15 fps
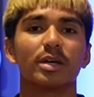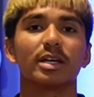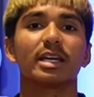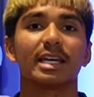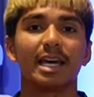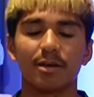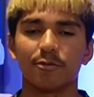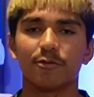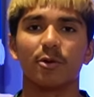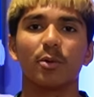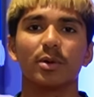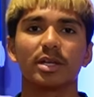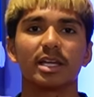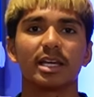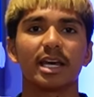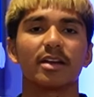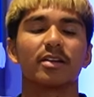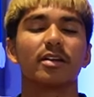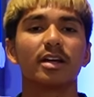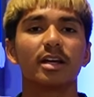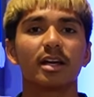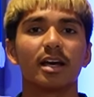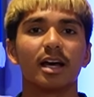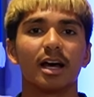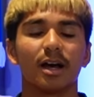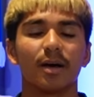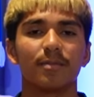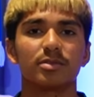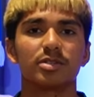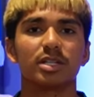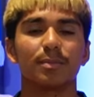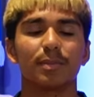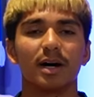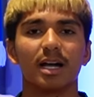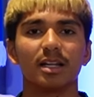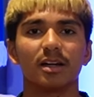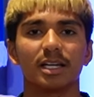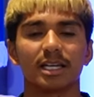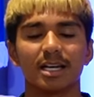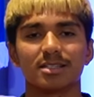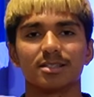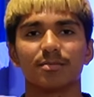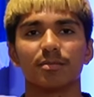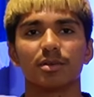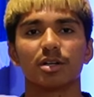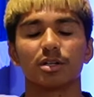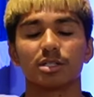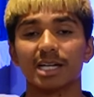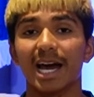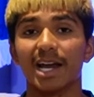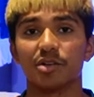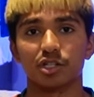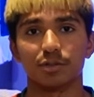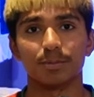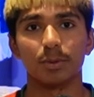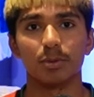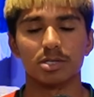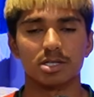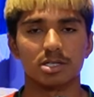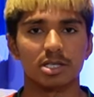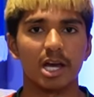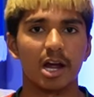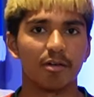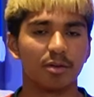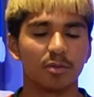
He can get forward. He can get it to the bar line and get some dangerous balls into the air.